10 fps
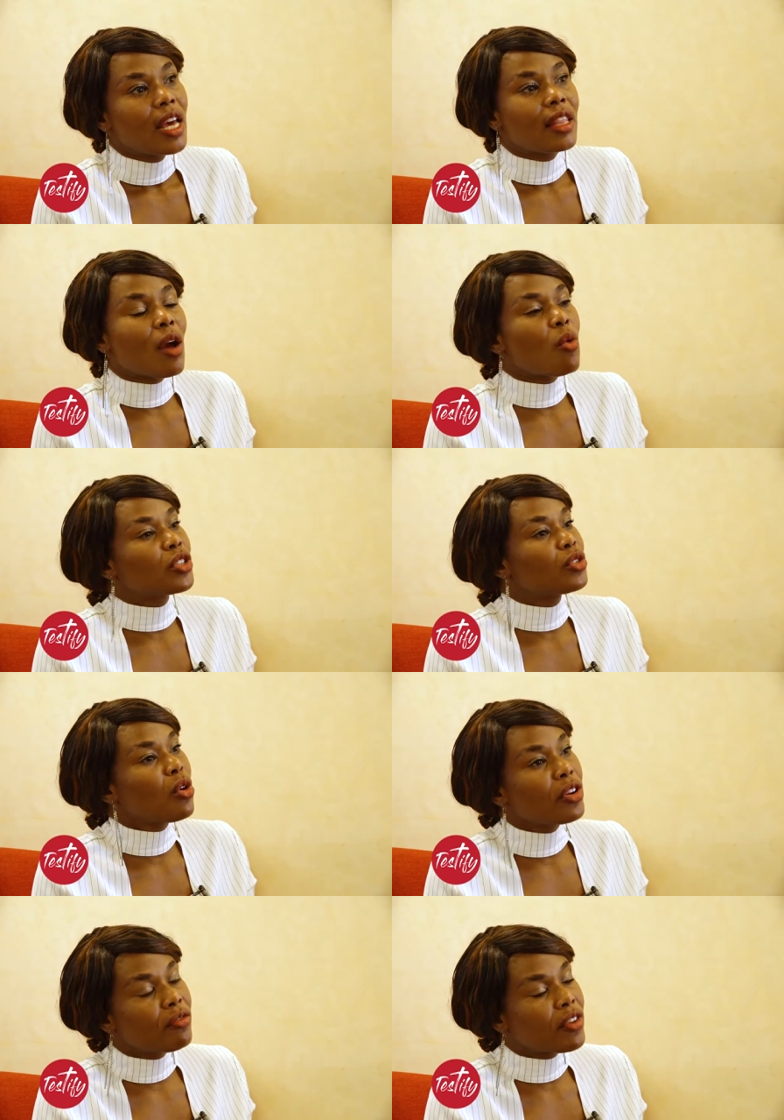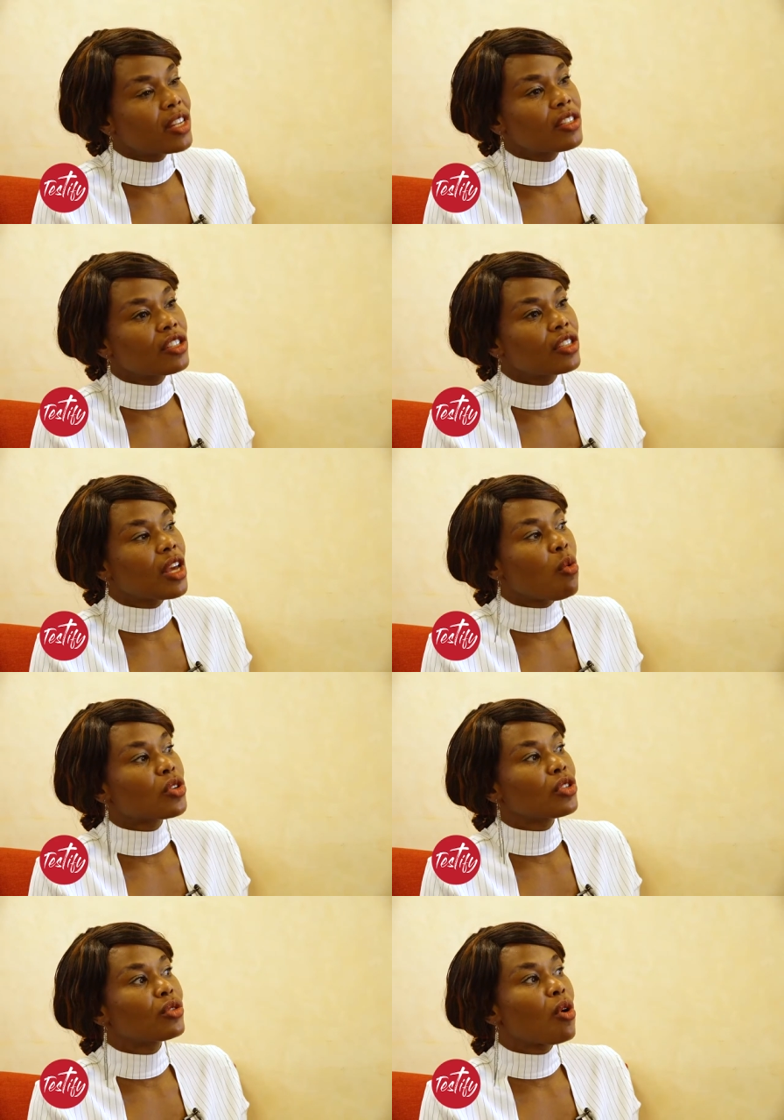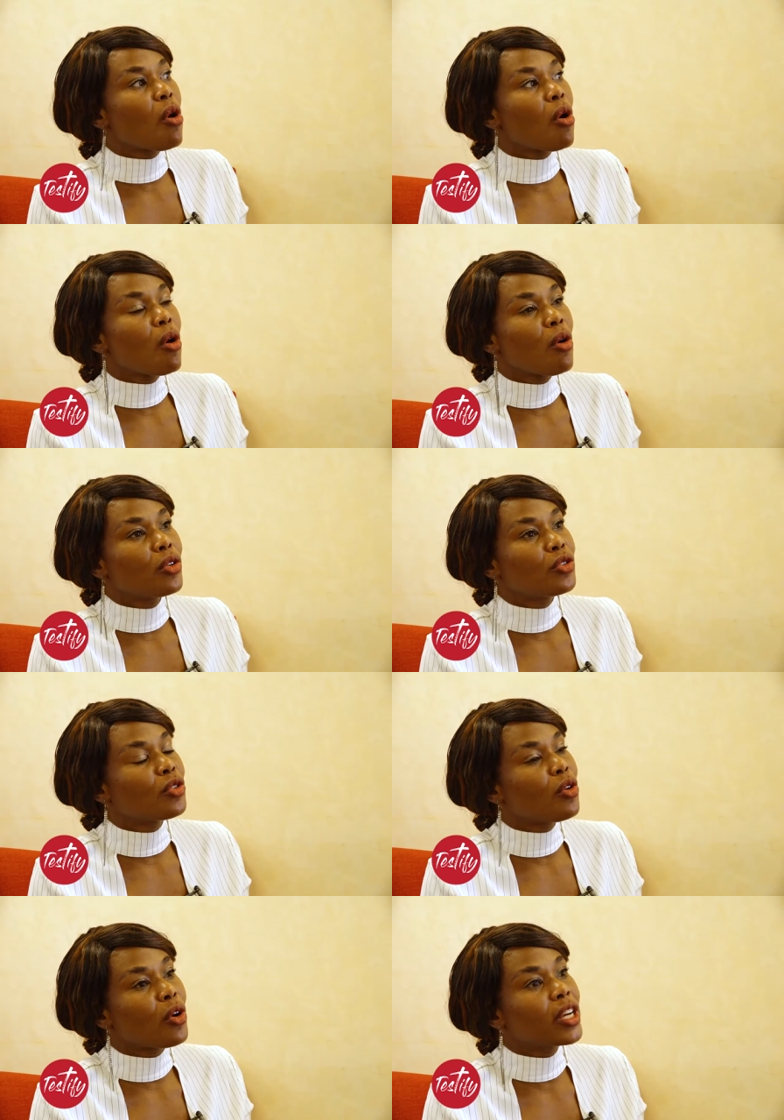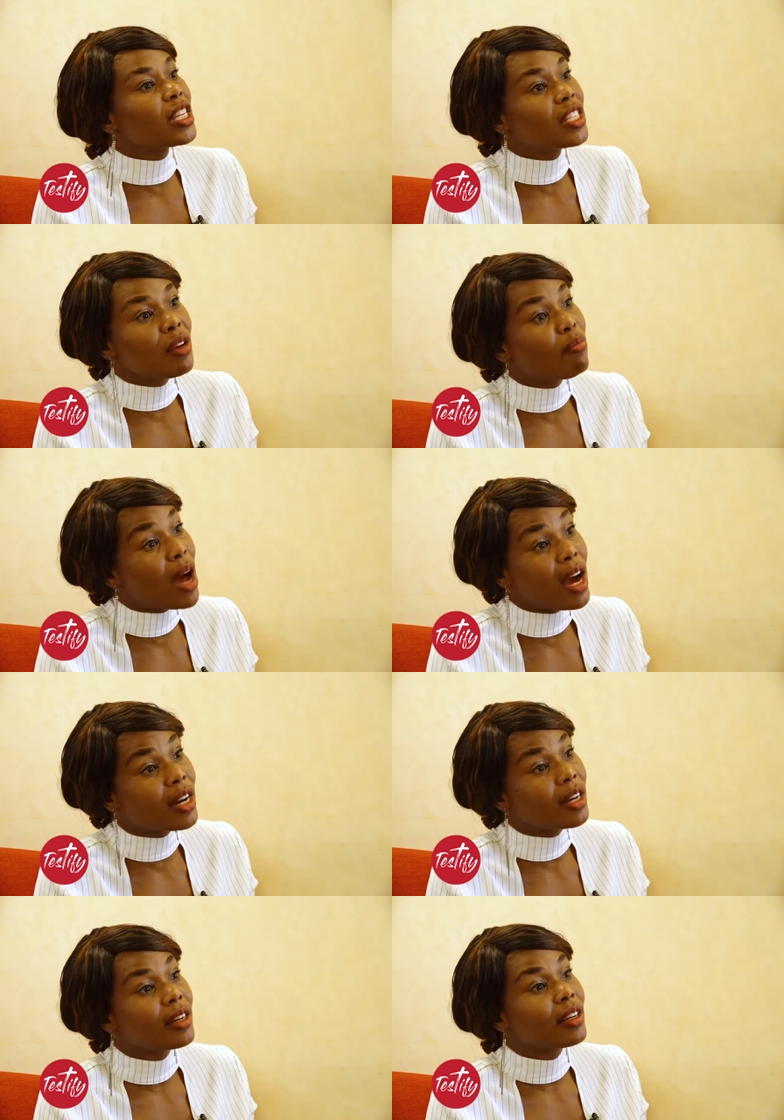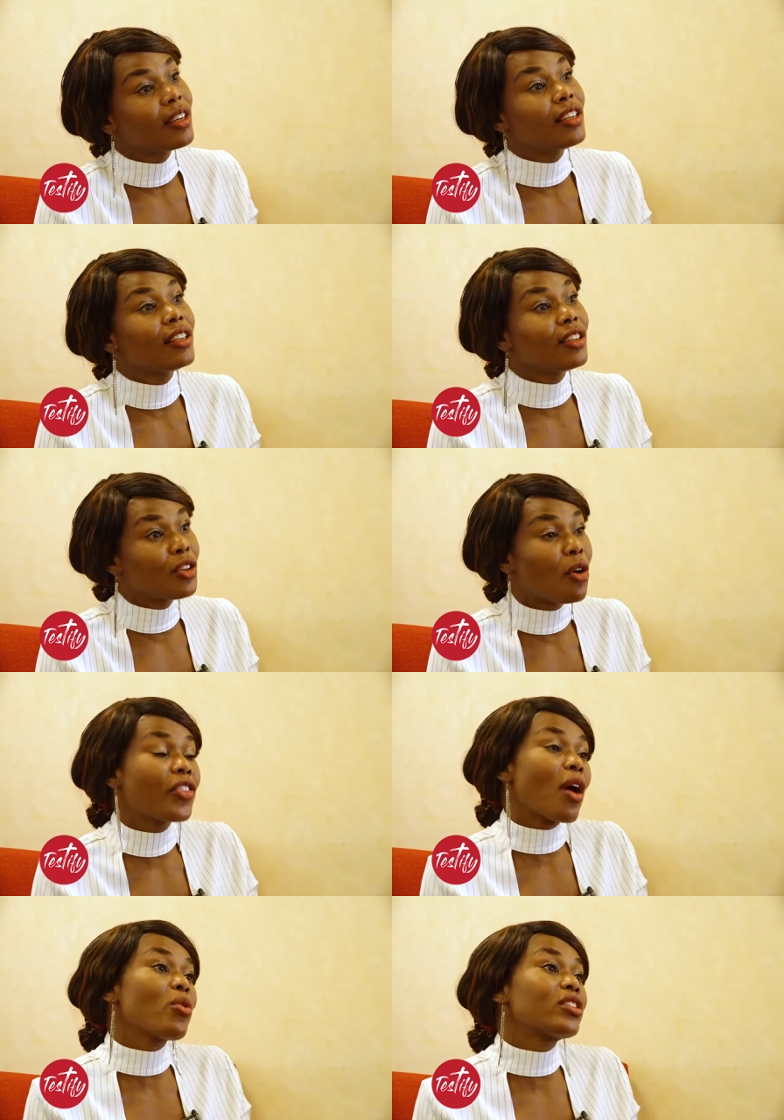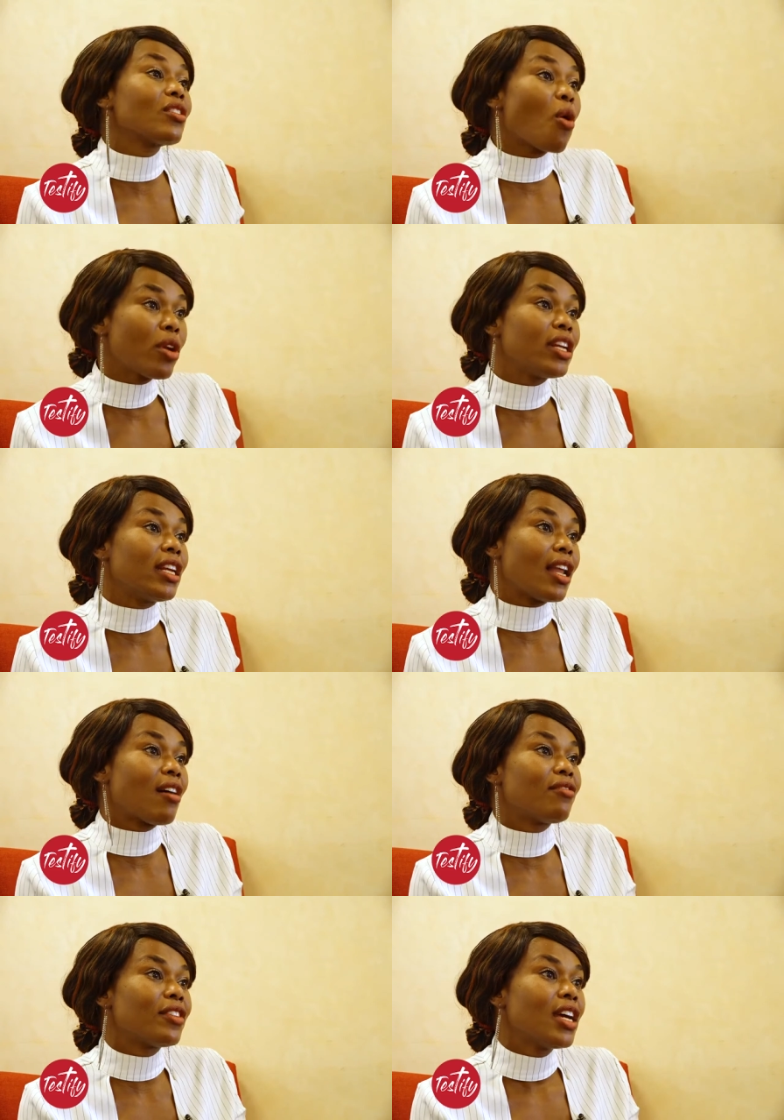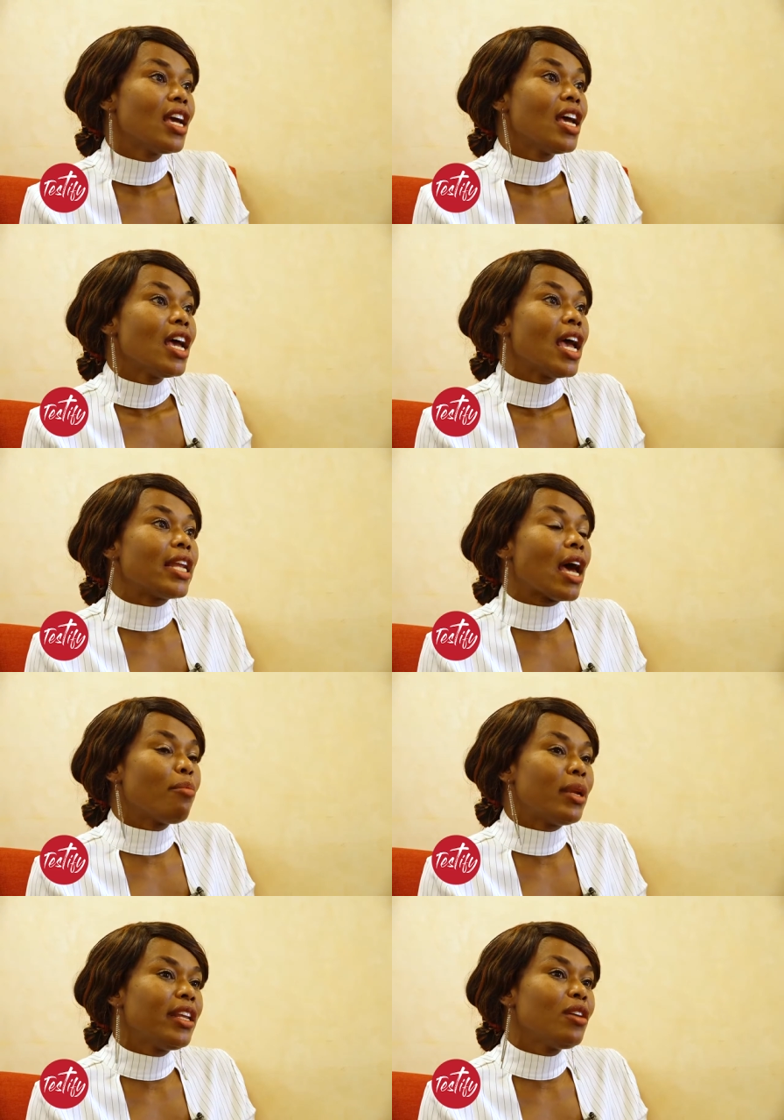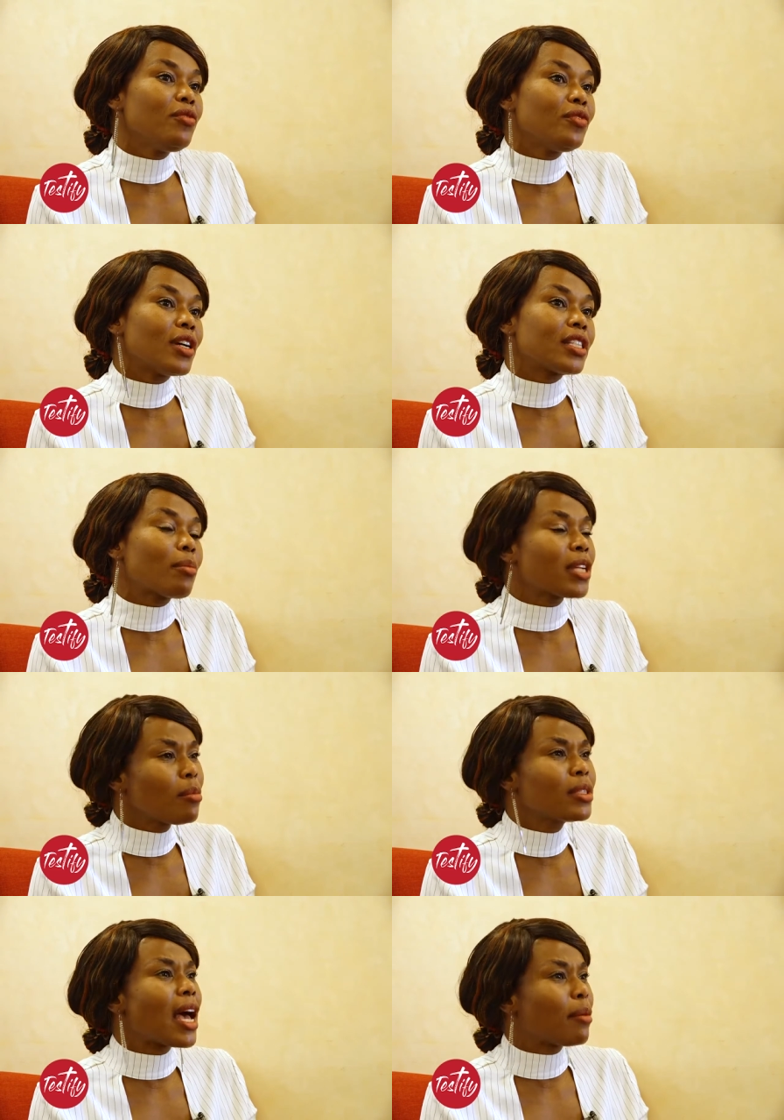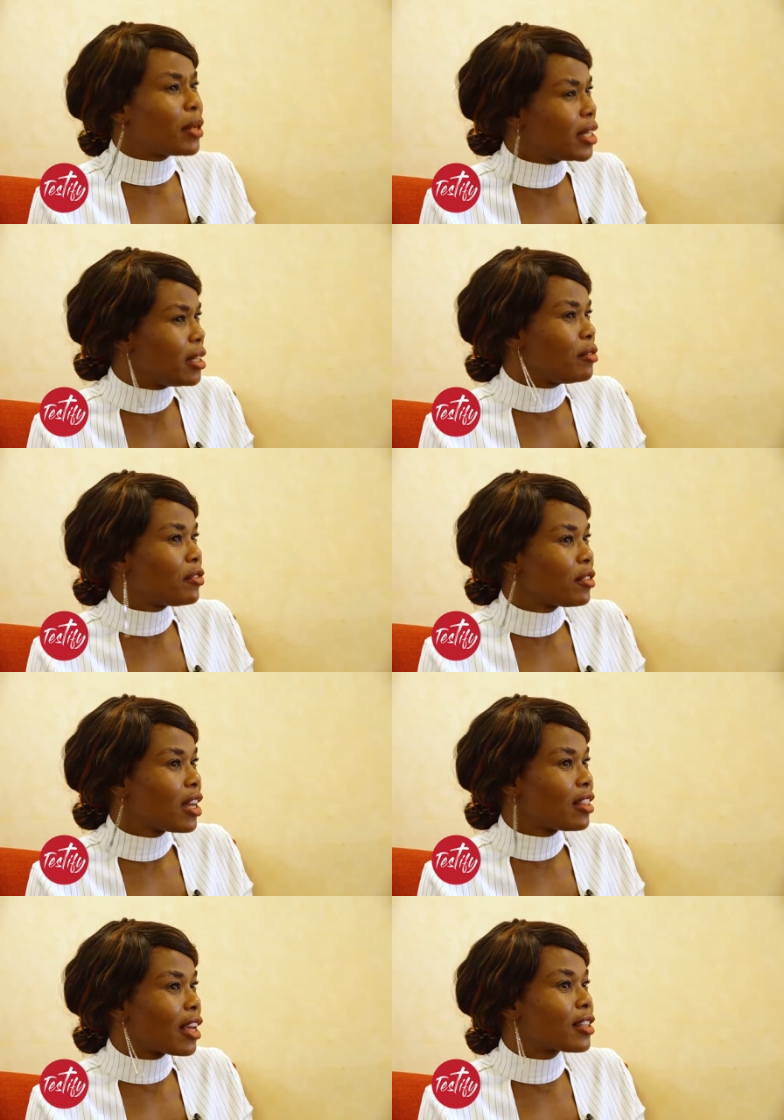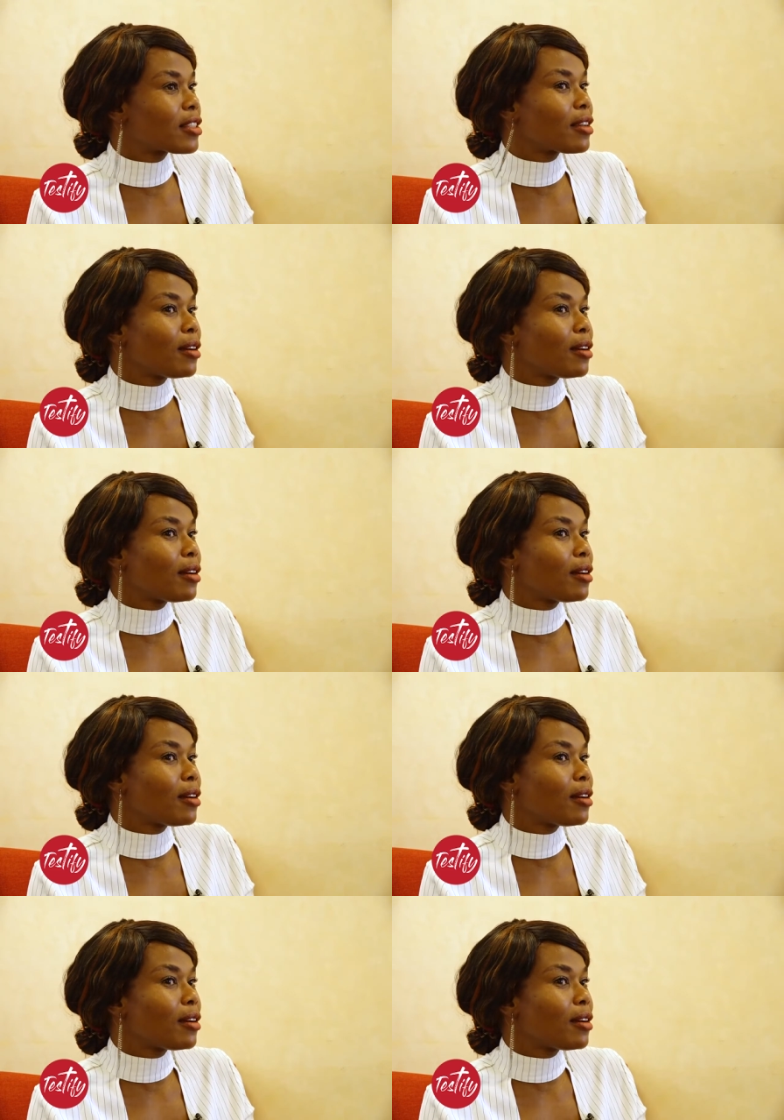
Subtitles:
There was no revenge, there was no, you know, hitting back, you know, there was only love. And I believe, sometimes I believe that